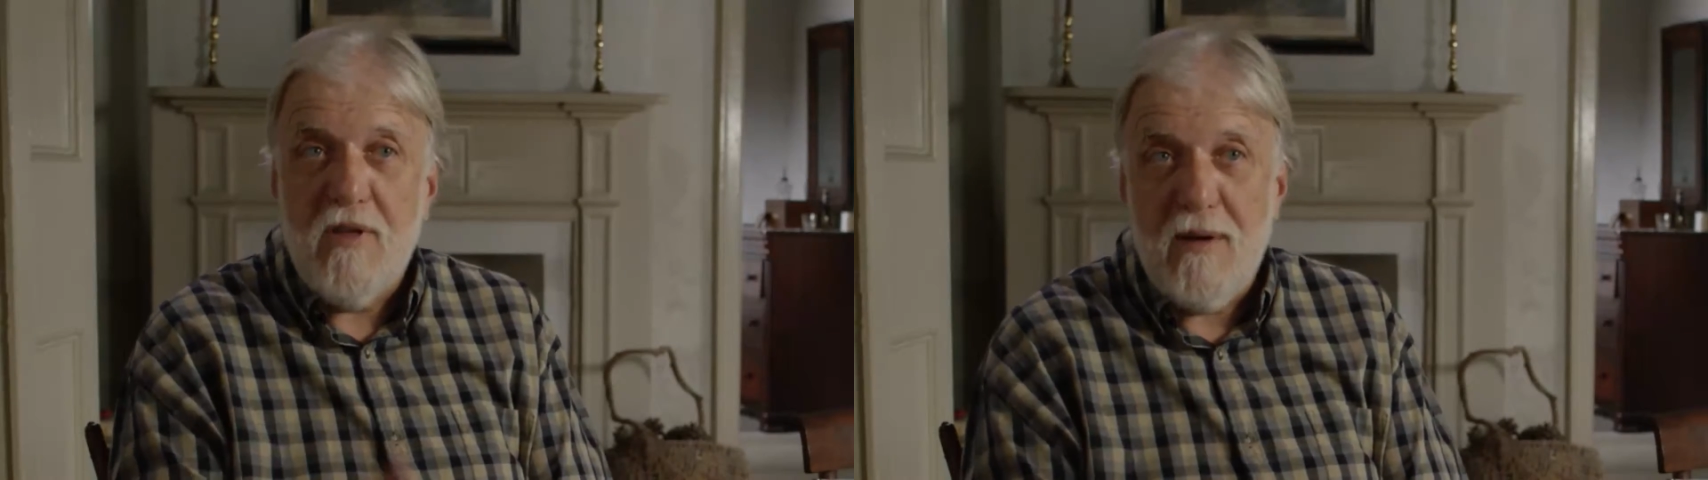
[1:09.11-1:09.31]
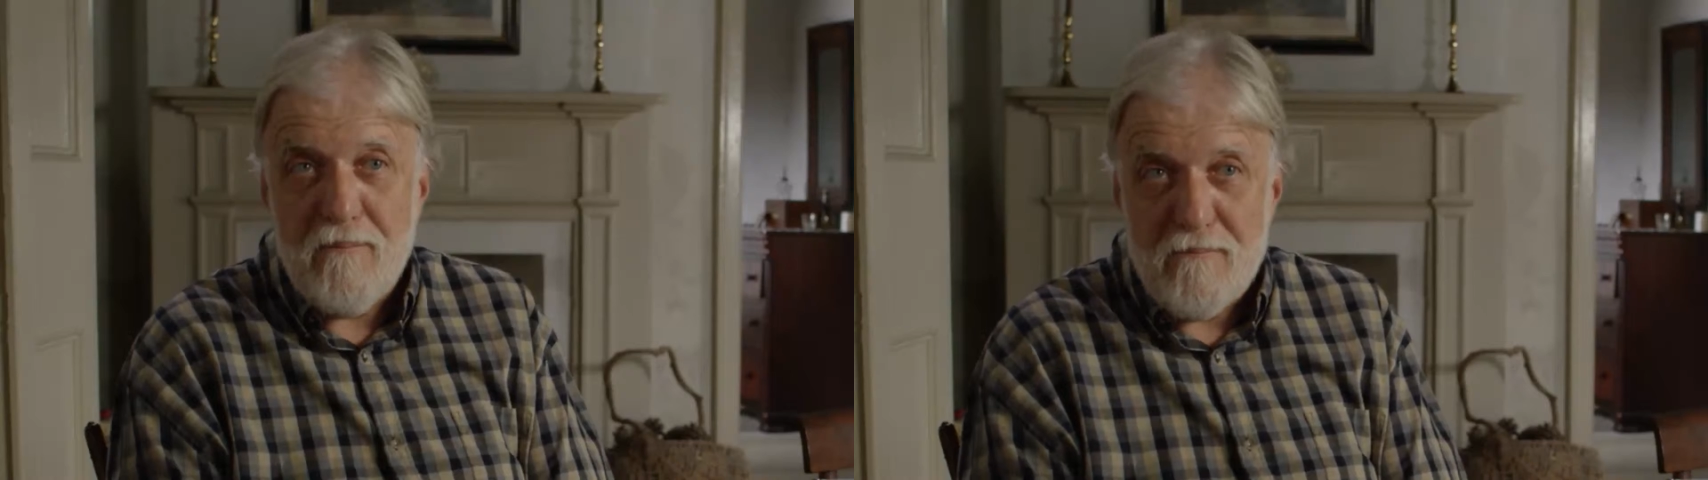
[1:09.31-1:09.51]

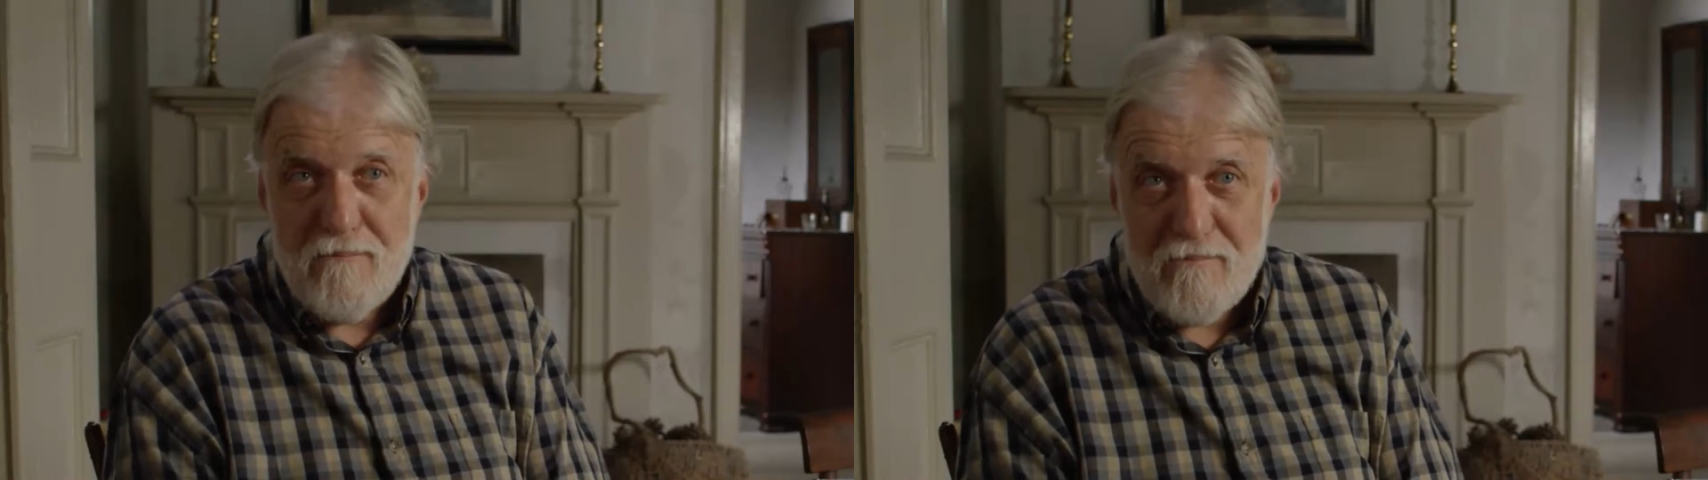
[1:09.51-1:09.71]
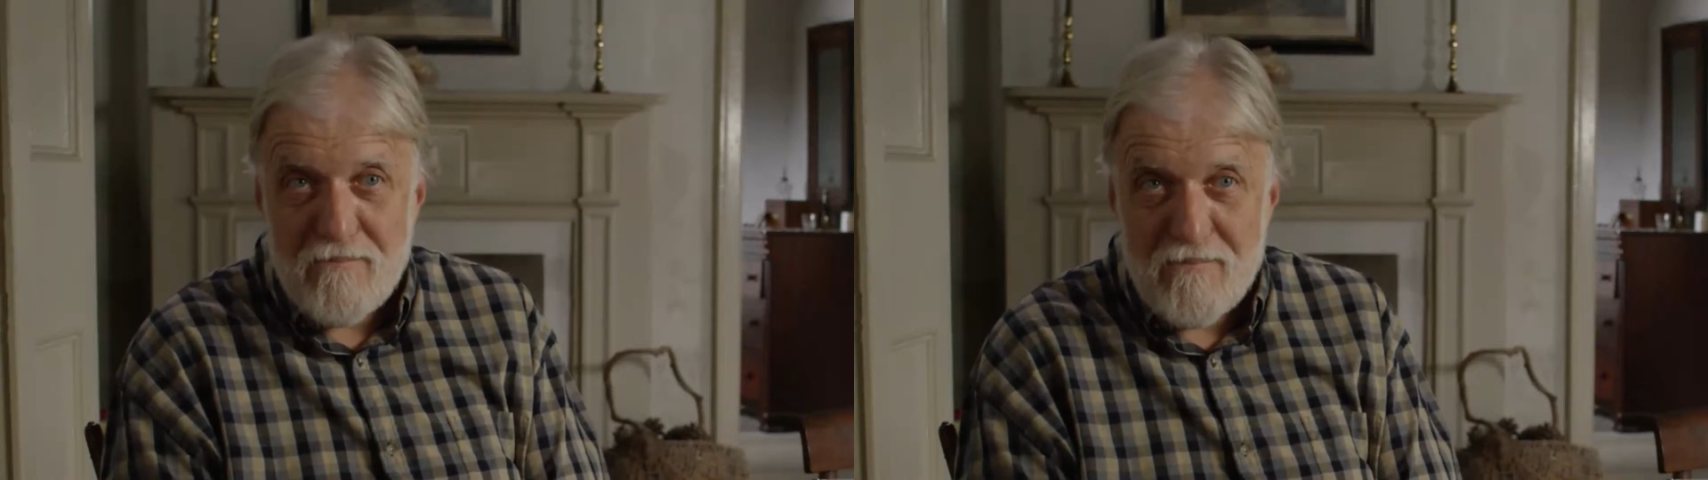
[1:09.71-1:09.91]
them.
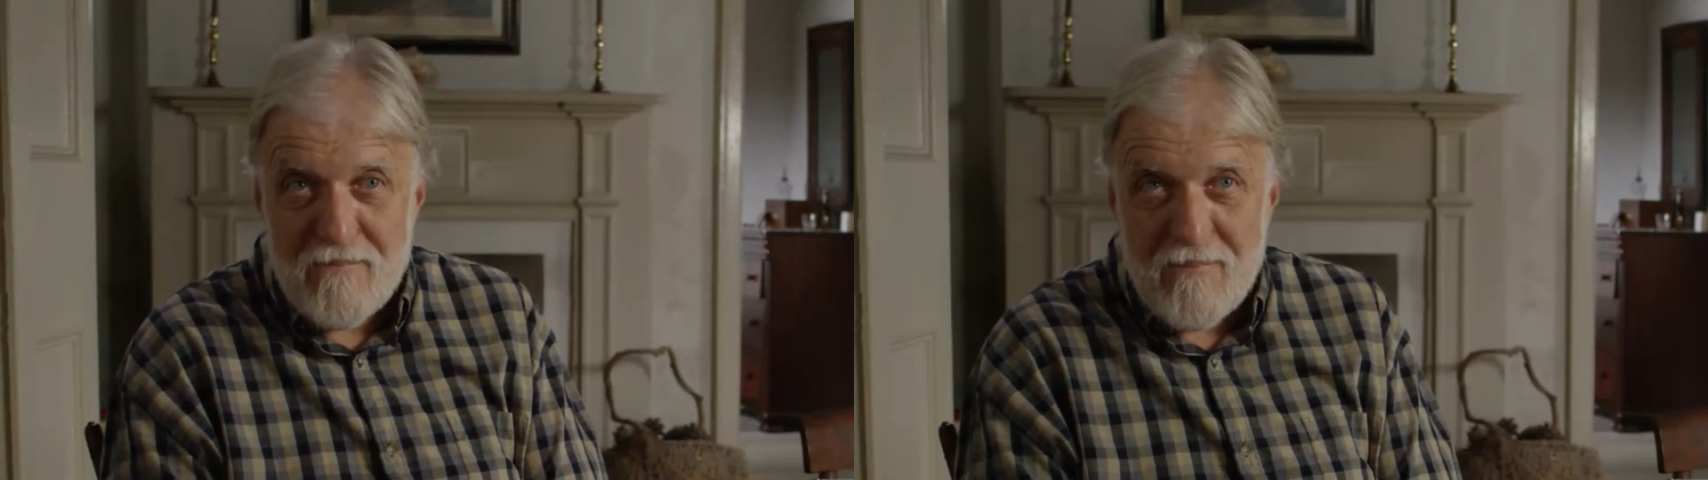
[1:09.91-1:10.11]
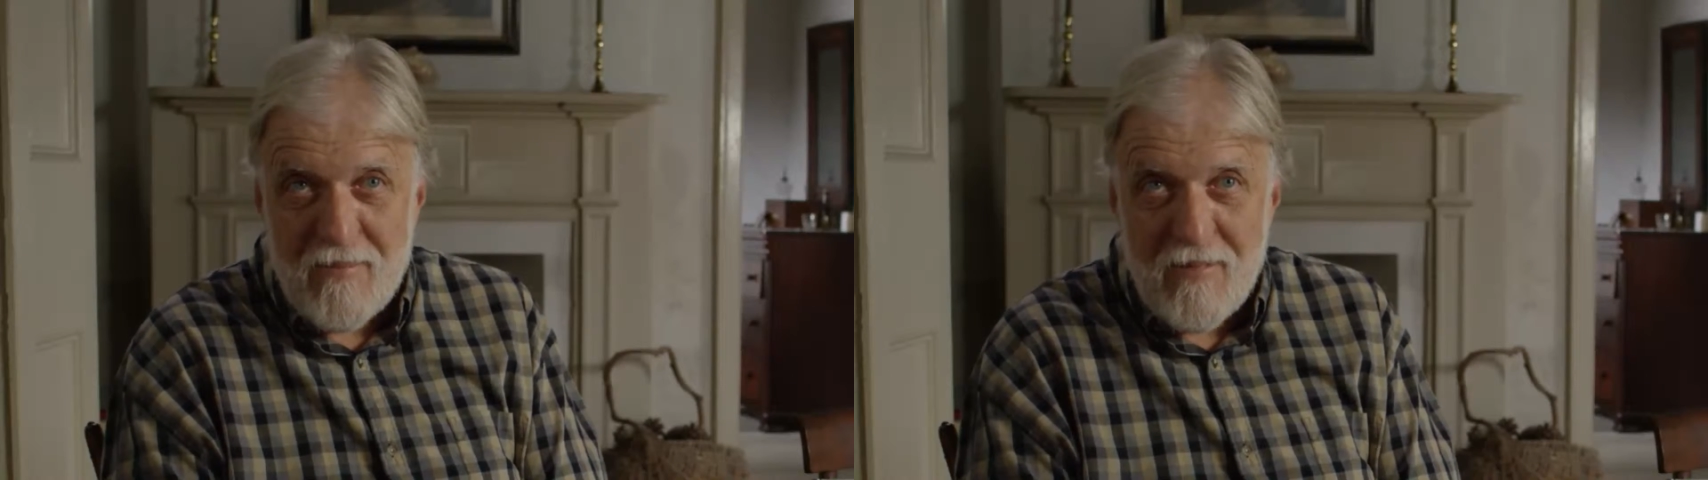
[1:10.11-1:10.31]

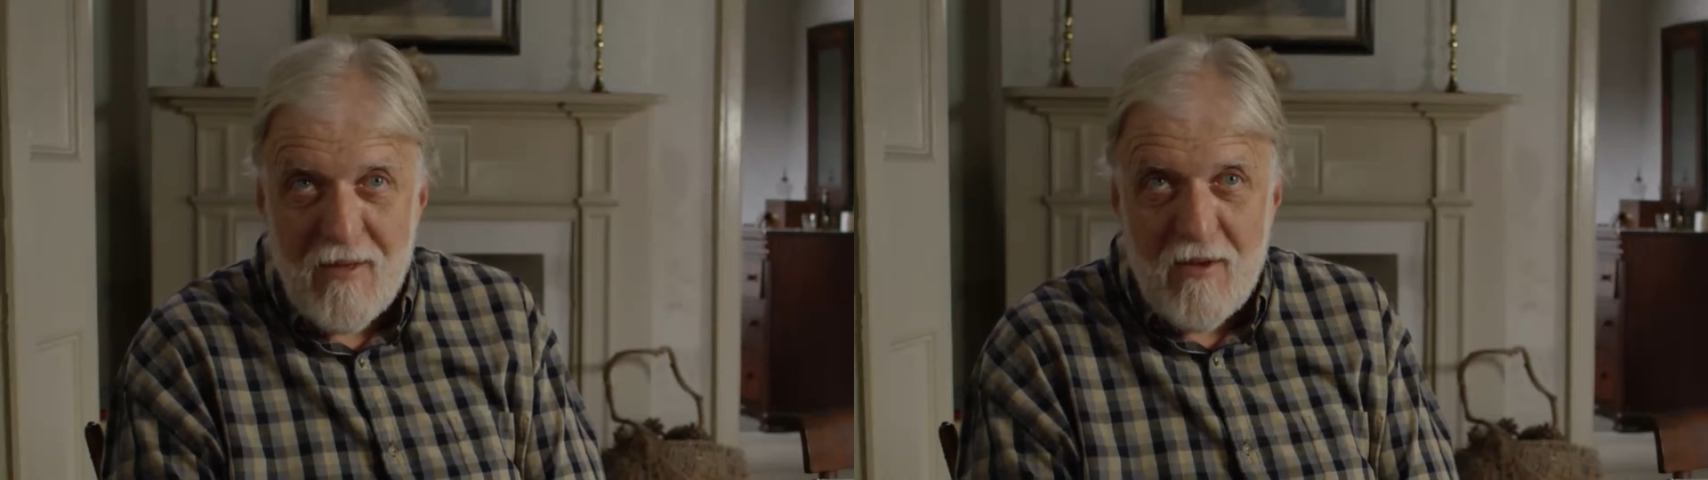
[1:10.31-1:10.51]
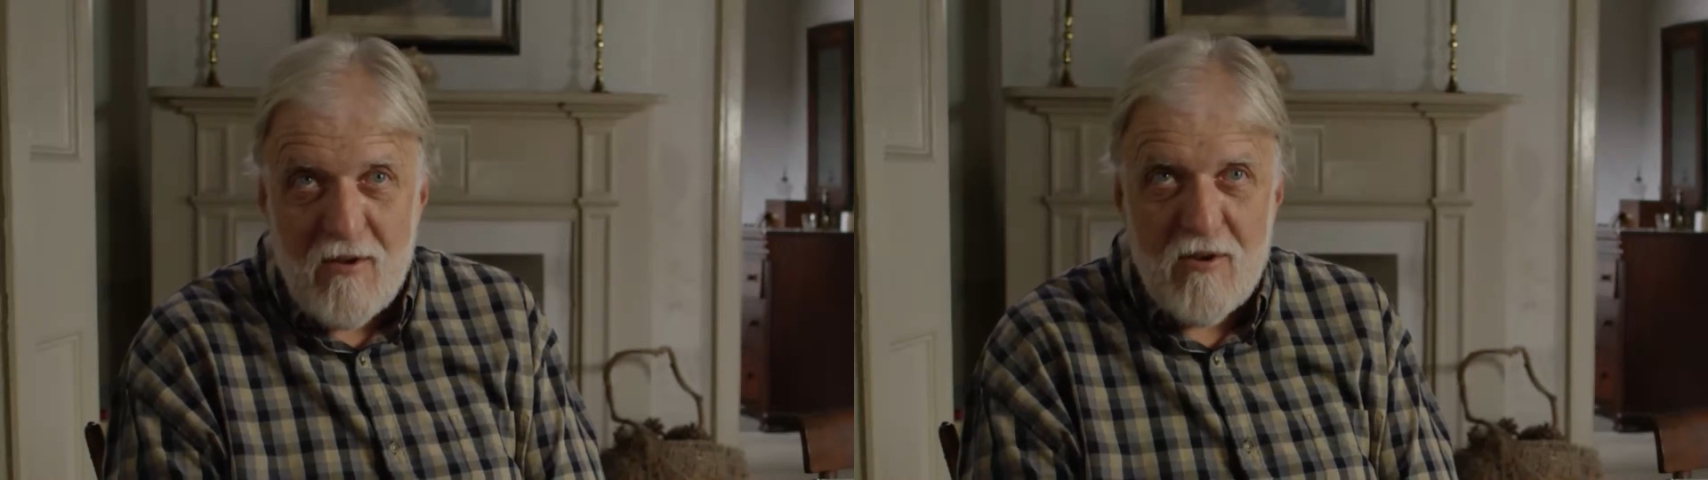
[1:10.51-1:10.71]

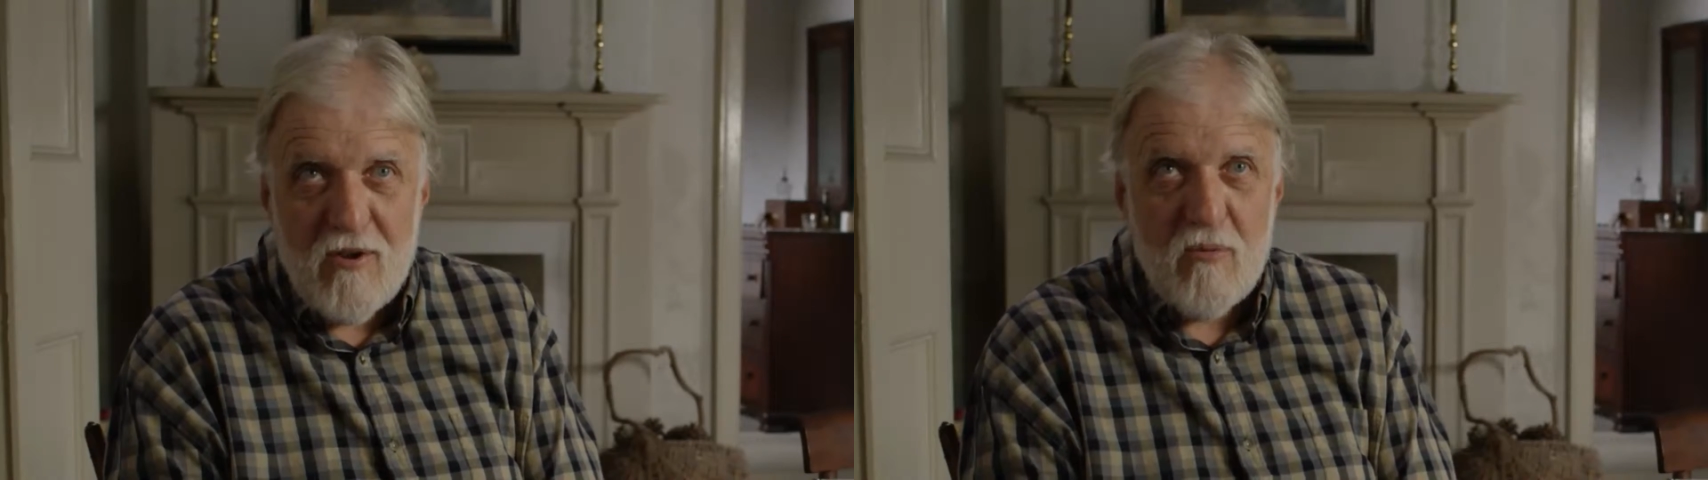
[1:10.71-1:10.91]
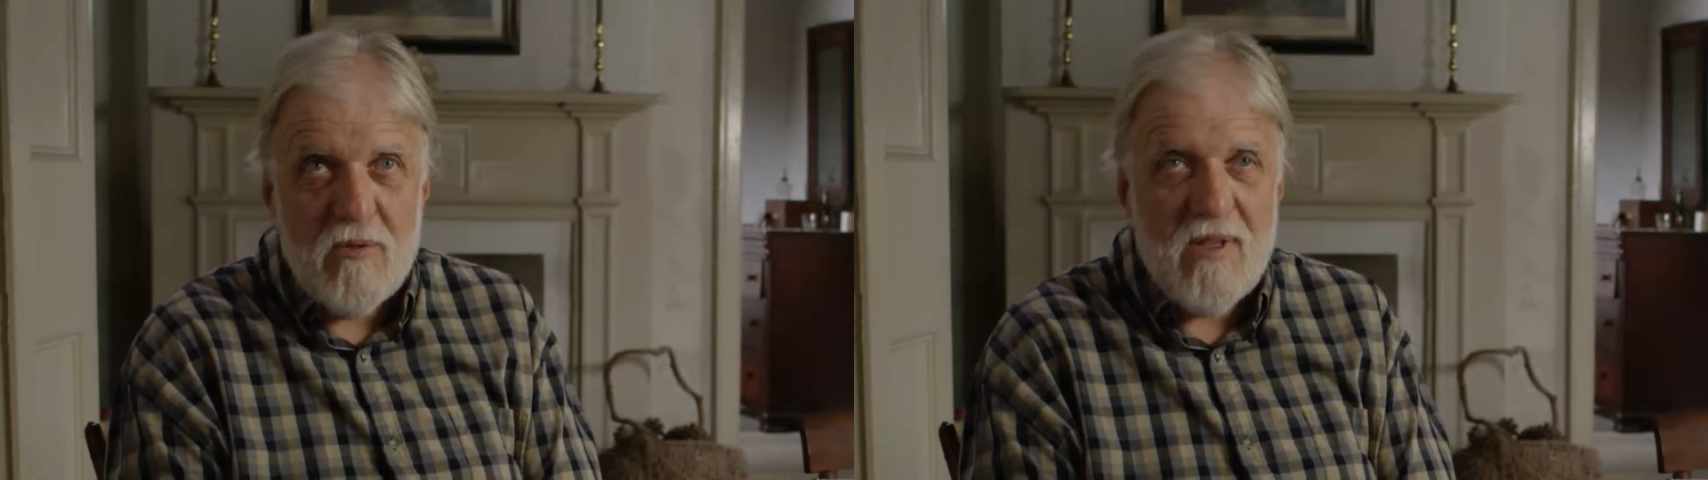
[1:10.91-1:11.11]
You
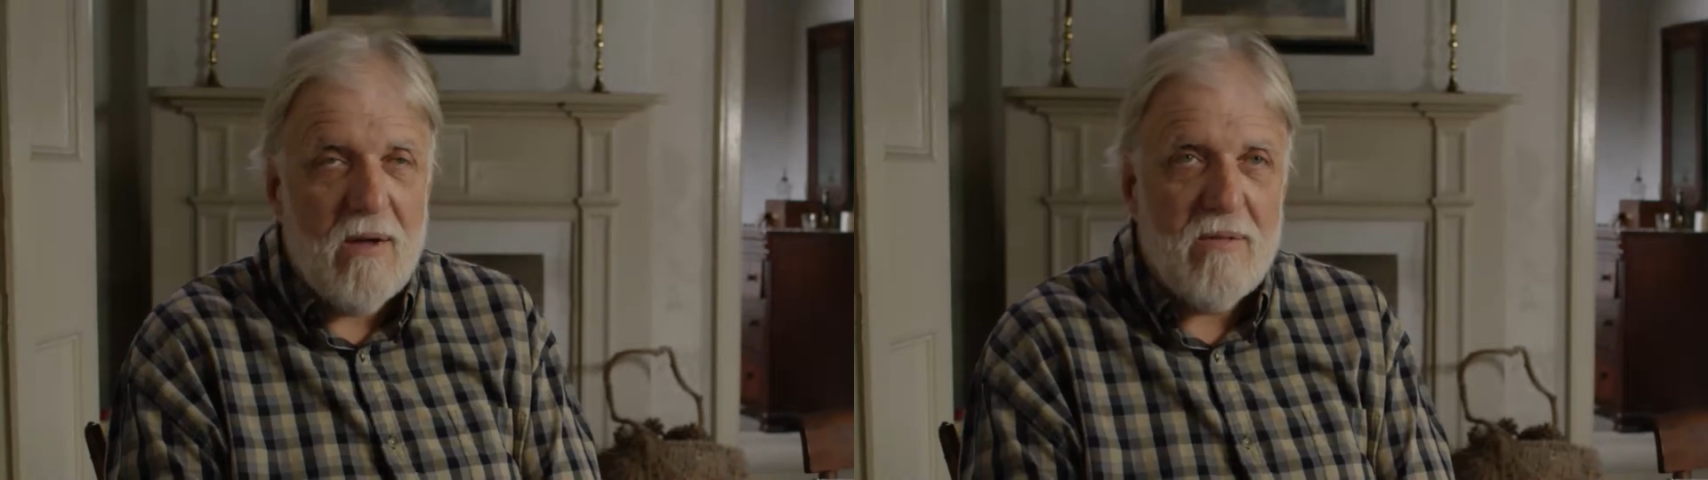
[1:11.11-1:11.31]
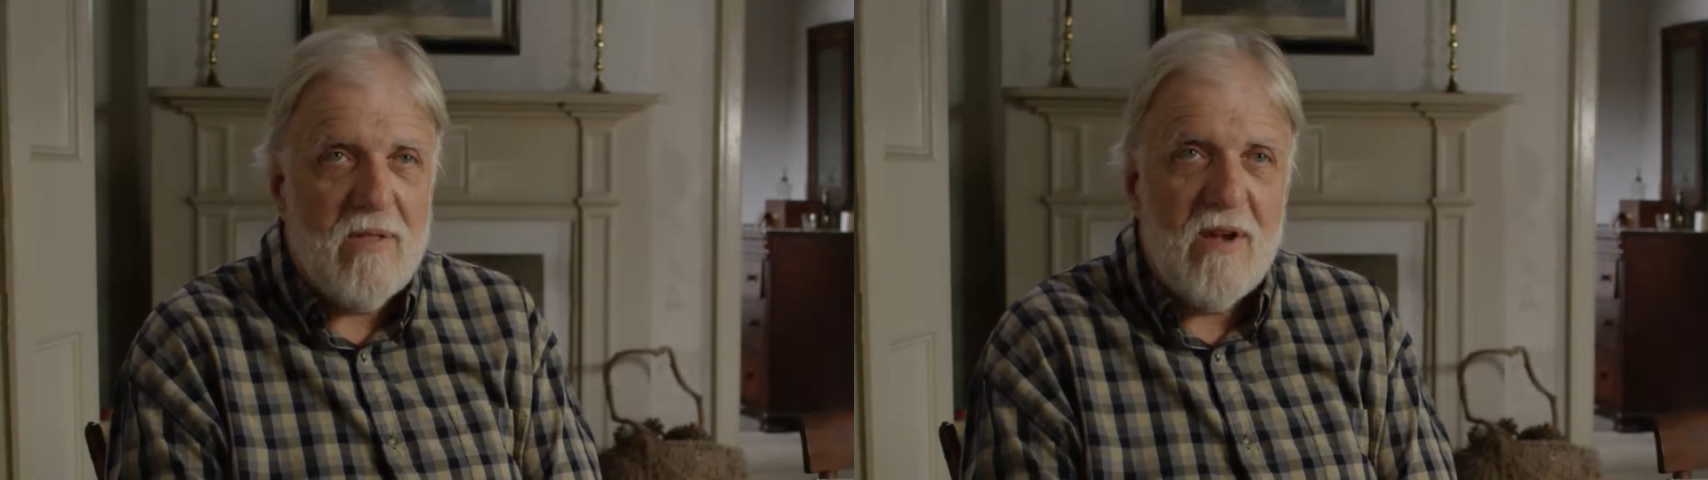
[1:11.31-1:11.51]
know, without